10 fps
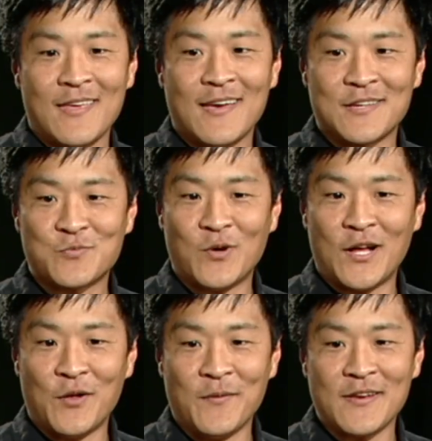Yes,
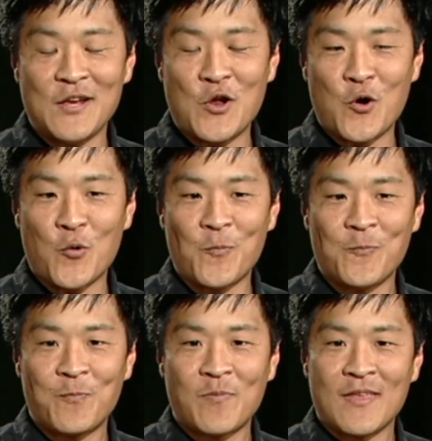well, you know,
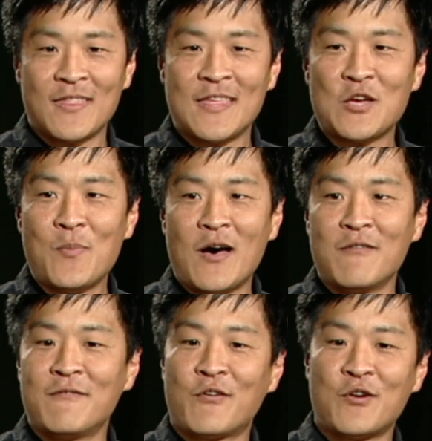think
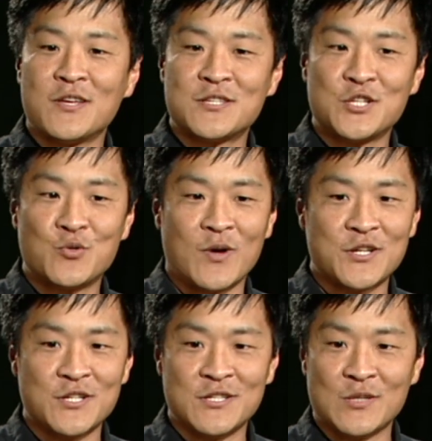about various
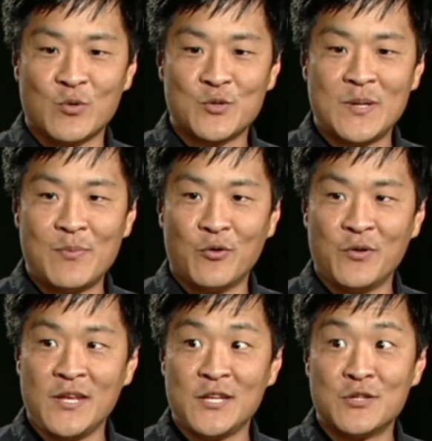situations in which people
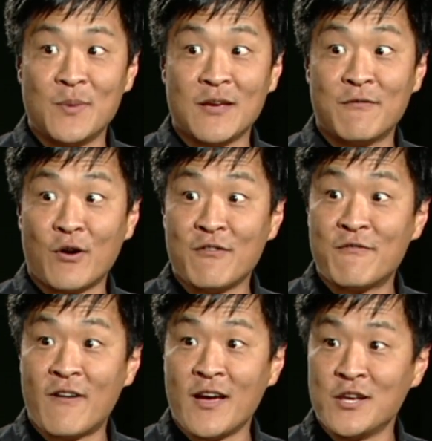need to make very
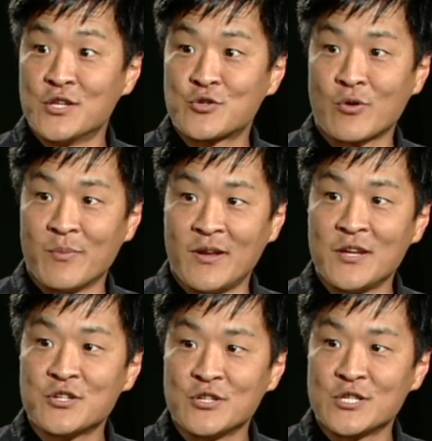fine
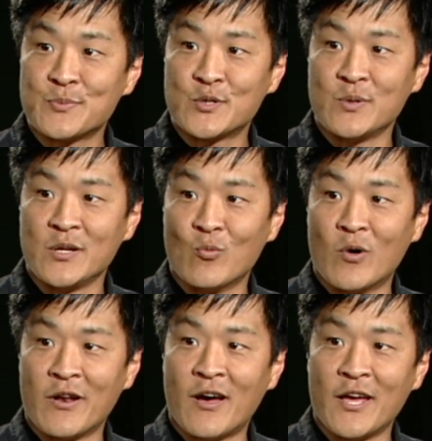discriminations between
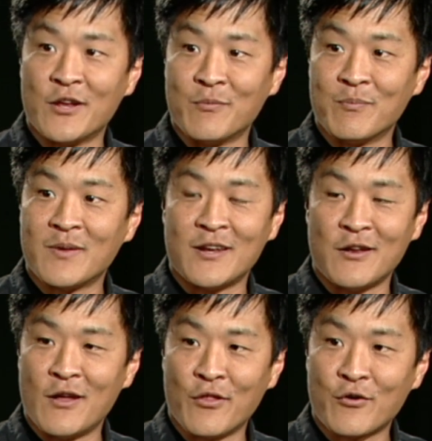one item and
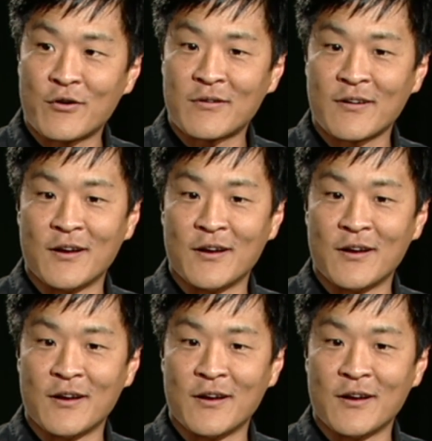another.